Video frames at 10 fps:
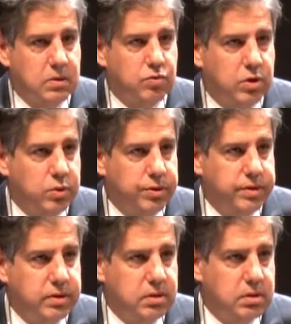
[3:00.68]

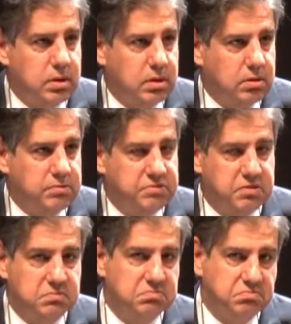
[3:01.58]
growth of
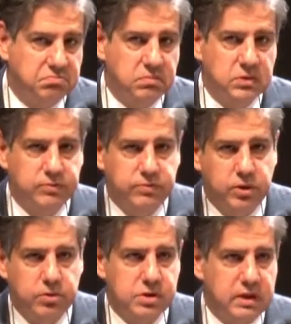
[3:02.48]

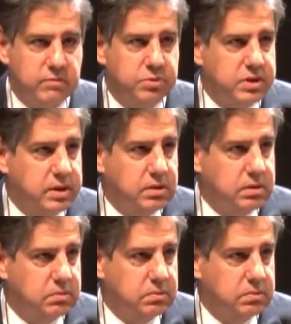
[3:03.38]
4 to 7 percent.